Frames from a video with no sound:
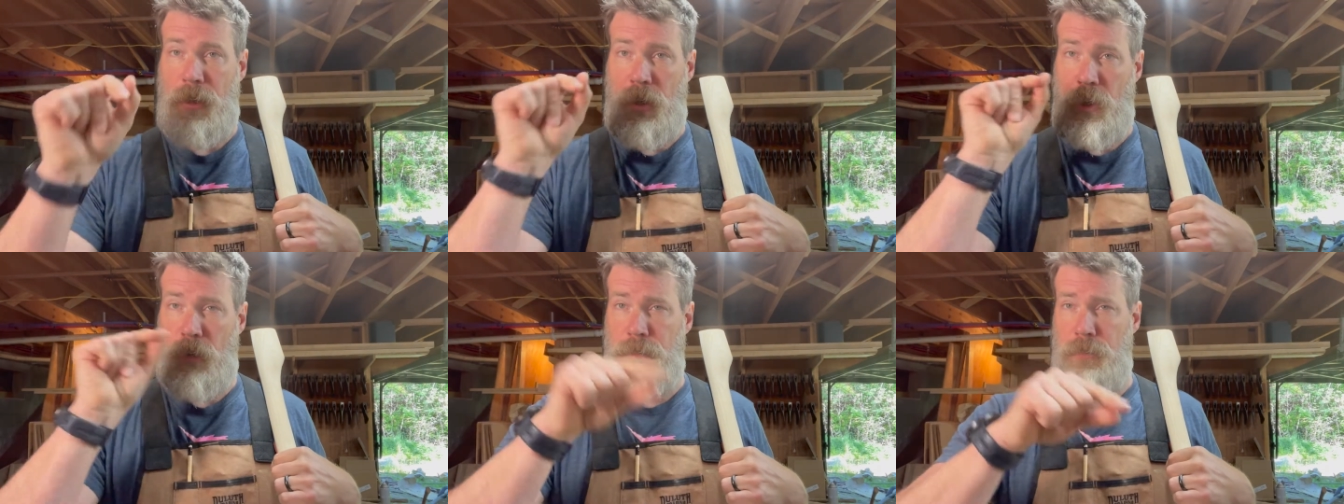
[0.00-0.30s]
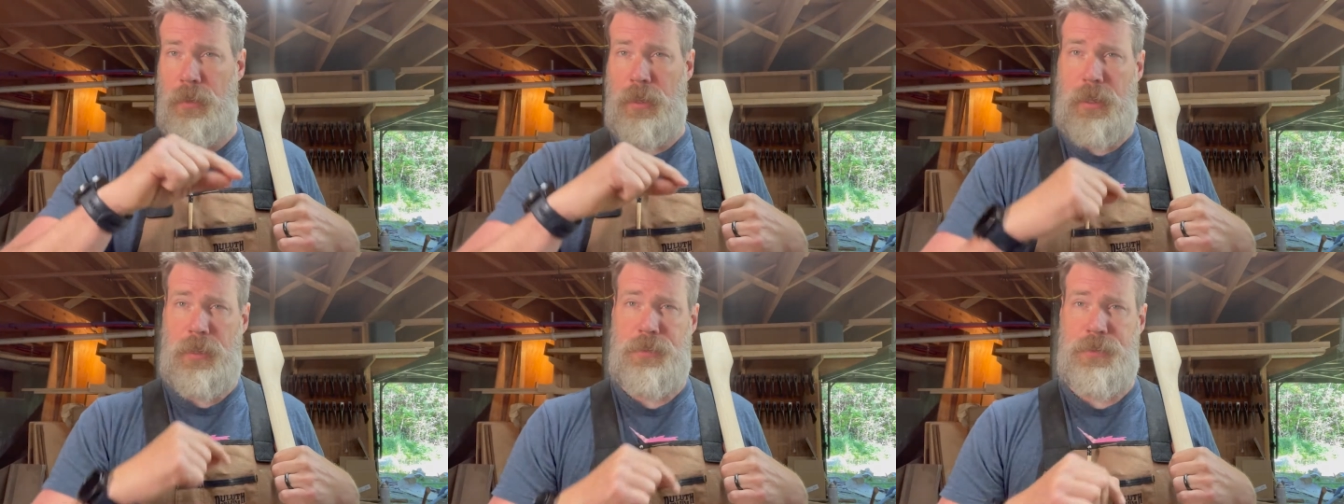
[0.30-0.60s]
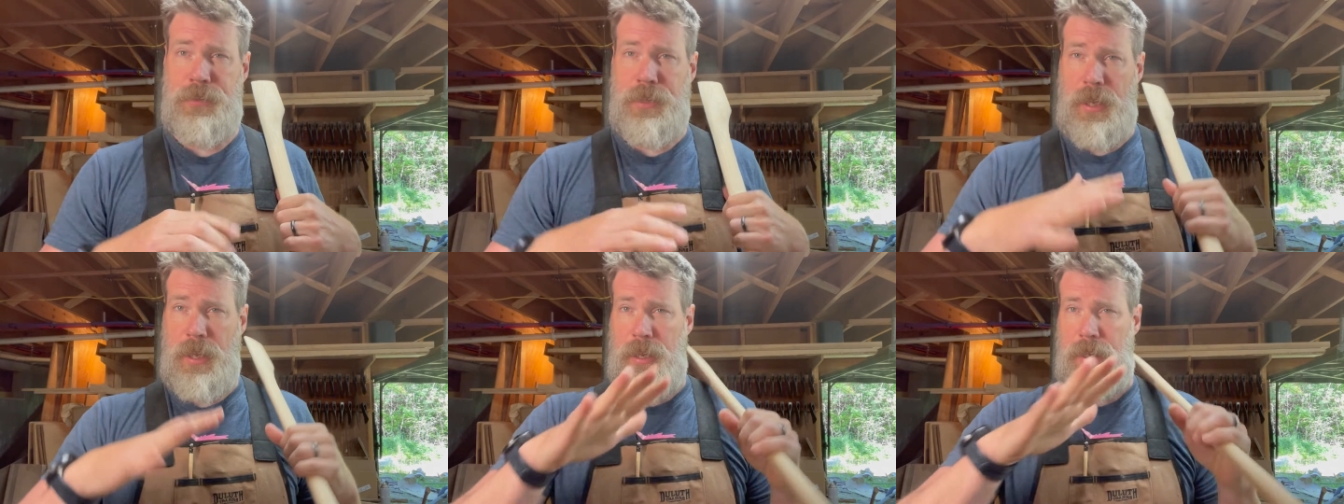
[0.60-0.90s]
Hopefully I'll
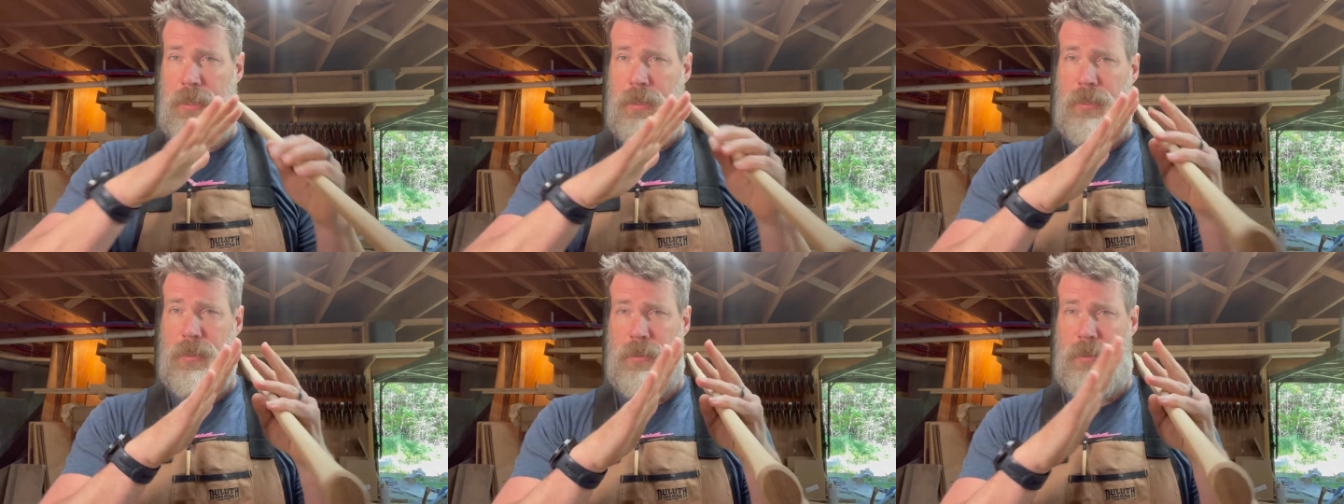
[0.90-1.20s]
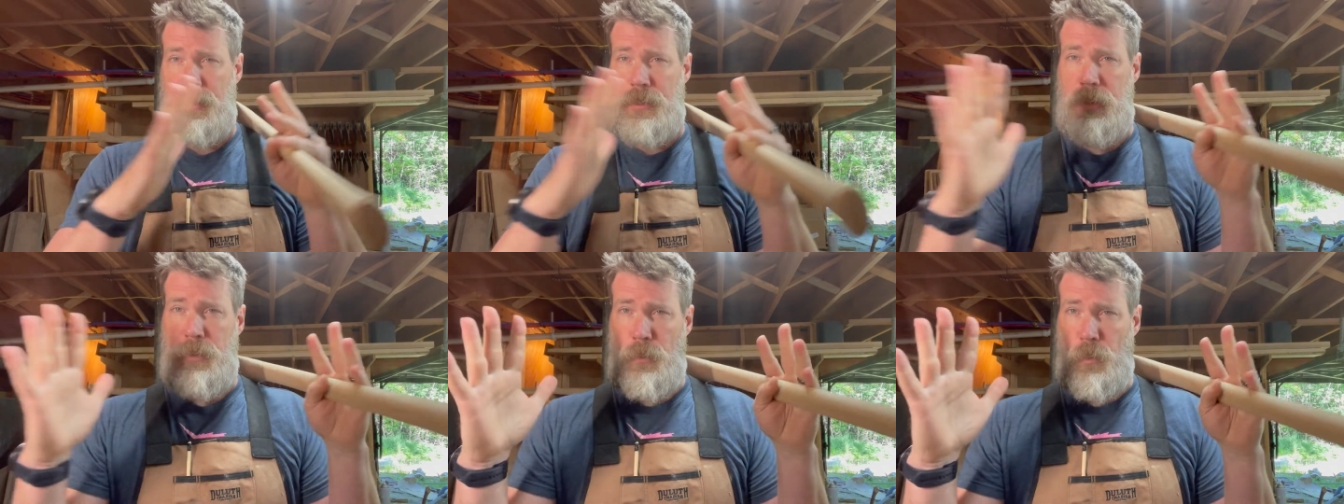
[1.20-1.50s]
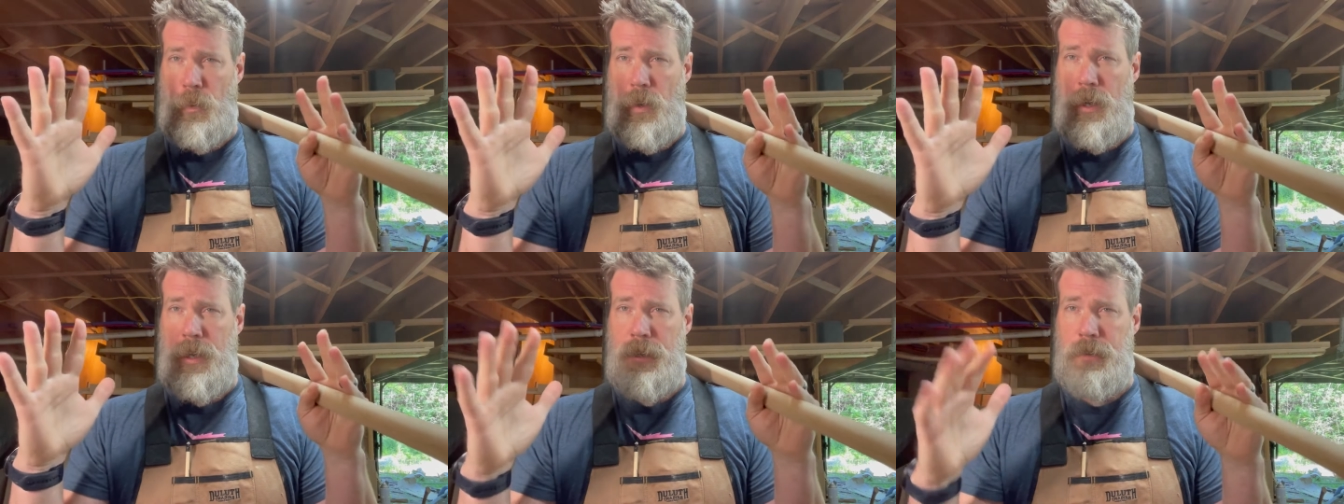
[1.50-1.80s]
stay in the
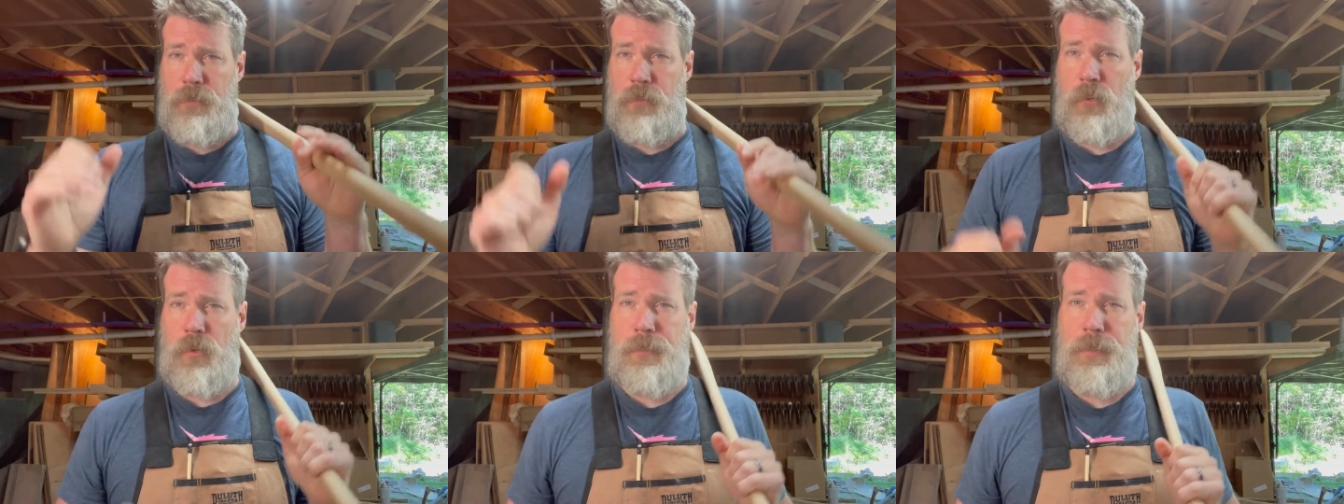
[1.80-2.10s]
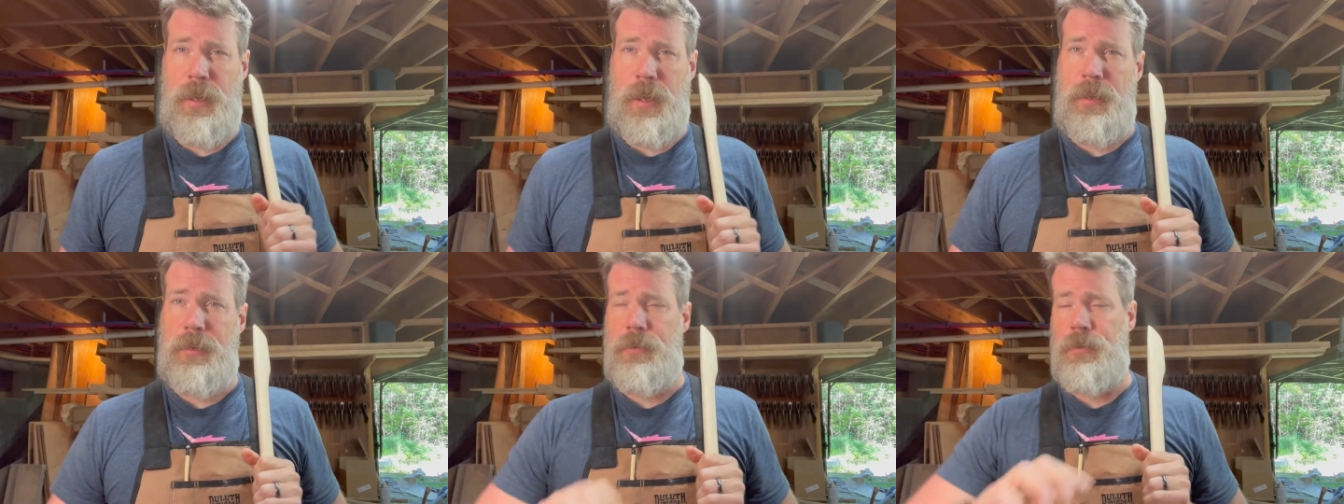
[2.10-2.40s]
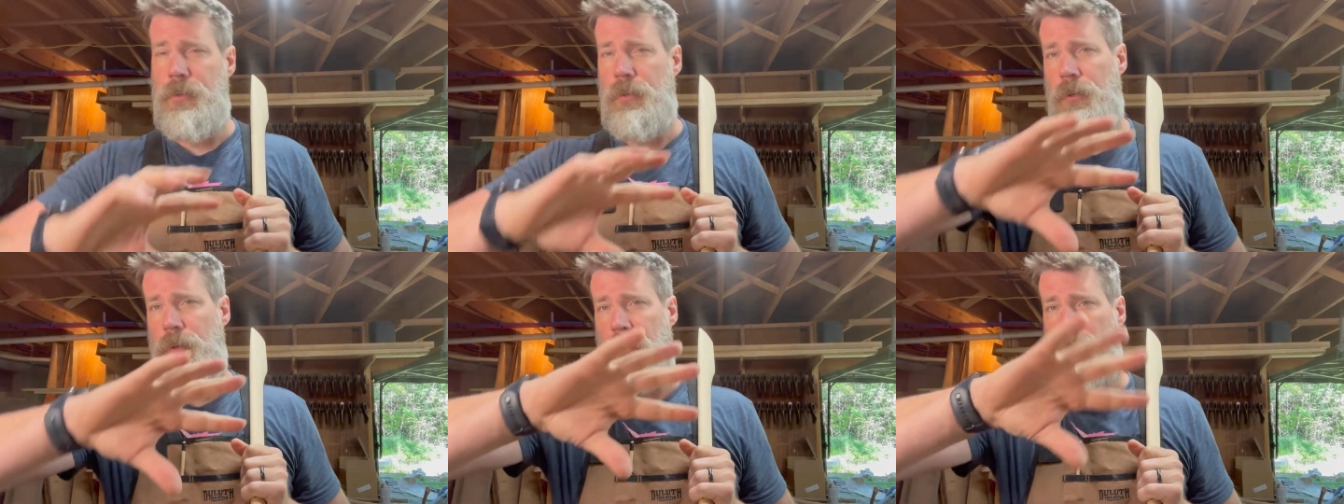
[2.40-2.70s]
wide format,
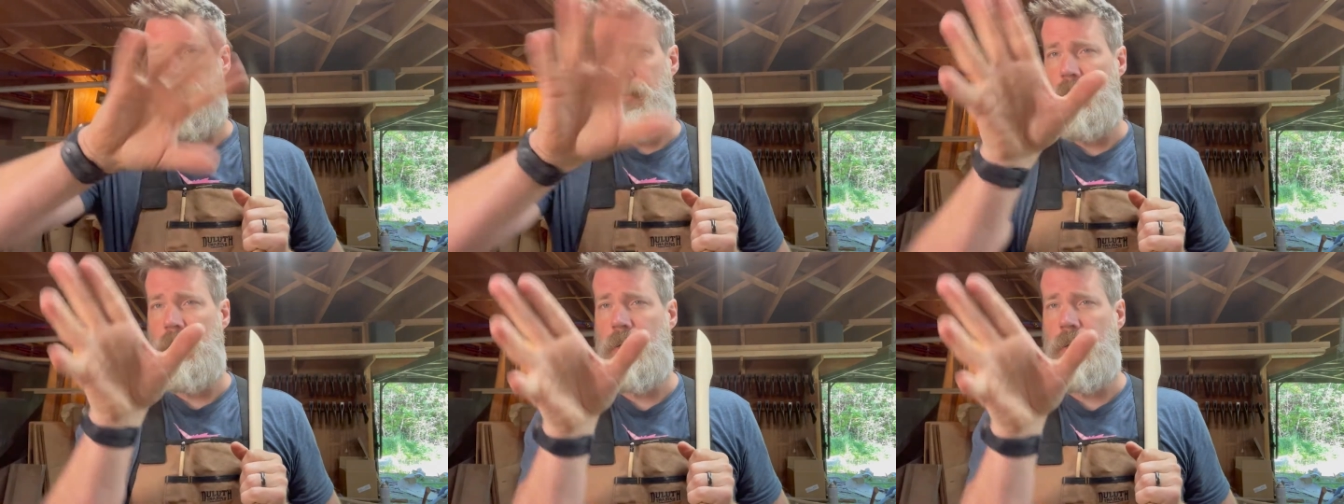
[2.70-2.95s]
so